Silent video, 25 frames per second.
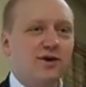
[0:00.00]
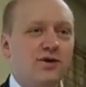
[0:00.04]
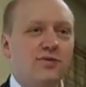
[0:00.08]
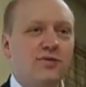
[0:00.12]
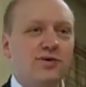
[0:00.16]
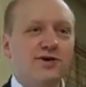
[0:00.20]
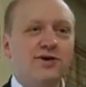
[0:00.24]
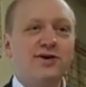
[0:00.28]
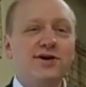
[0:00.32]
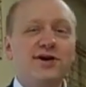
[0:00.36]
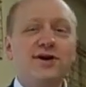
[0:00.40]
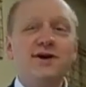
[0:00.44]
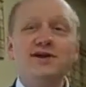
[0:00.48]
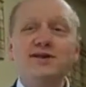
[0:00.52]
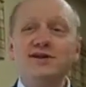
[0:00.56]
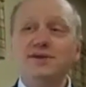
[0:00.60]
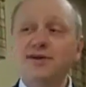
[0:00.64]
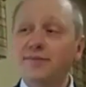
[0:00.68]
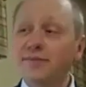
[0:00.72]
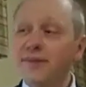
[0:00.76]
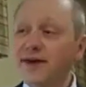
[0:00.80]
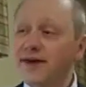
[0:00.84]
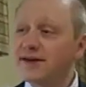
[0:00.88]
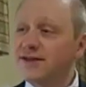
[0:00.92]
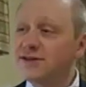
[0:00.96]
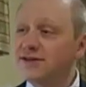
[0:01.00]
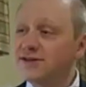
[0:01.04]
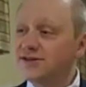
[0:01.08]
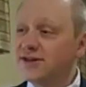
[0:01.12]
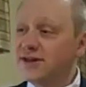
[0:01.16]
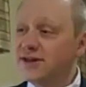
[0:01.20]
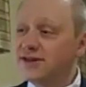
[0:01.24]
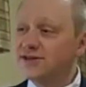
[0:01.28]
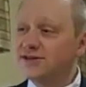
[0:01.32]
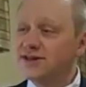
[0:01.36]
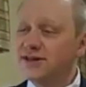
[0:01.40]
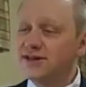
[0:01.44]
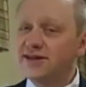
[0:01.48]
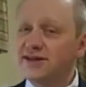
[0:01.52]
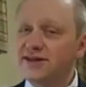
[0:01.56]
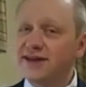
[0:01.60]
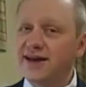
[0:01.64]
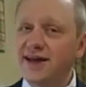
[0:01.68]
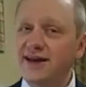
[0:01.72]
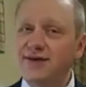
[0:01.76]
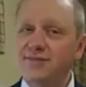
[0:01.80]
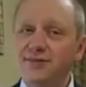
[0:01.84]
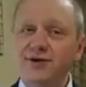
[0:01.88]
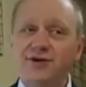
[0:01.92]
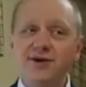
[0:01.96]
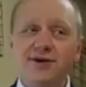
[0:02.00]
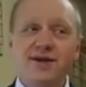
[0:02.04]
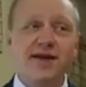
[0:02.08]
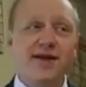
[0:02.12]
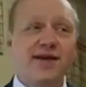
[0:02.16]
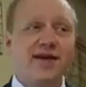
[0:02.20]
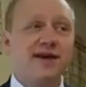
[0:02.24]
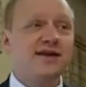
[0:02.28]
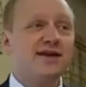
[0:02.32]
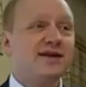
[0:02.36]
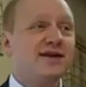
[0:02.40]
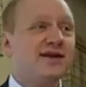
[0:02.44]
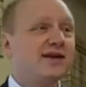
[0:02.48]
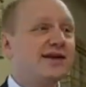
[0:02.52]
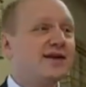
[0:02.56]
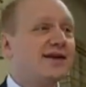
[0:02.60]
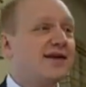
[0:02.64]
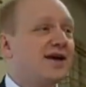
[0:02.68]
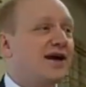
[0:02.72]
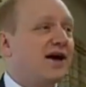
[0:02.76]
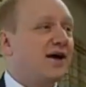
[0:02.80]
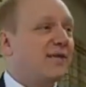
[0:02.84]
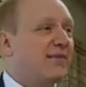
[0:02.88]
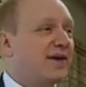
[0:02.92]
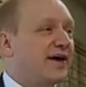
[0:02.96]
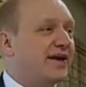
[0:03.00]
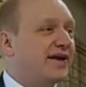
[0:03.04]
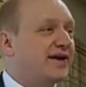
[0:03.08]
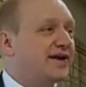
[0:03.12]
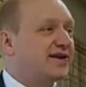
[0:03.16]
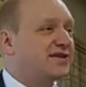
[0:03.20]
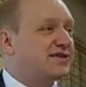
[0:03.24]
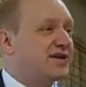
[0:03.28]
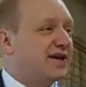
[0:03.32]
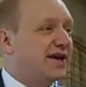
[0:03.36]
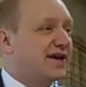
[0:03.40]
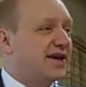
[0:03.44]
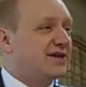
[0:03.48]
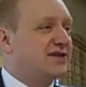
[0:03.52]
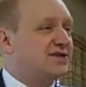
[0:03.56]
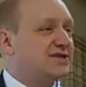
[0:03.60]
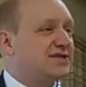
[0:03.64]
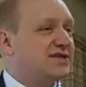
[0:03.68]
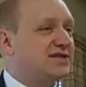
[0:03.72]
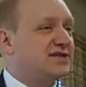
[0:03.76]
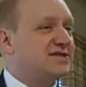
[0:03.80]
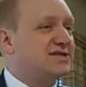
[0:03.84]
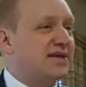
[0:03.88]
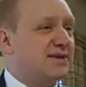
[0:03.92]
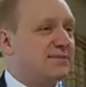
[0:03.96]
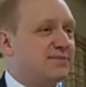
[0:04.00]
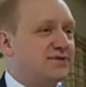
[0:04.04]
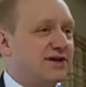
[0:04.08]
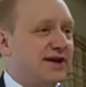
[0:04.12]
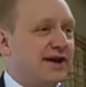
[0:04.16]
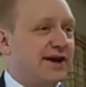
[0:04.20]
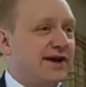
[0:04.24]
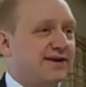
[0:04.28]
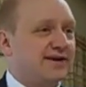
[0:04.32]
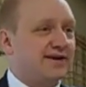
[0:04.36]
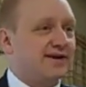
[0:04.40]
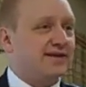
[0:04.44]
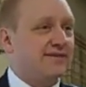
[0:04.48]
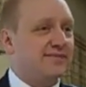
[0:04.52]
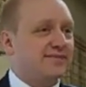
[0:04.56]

Well, you can amend to change the intent, but you can't amend to change the subject.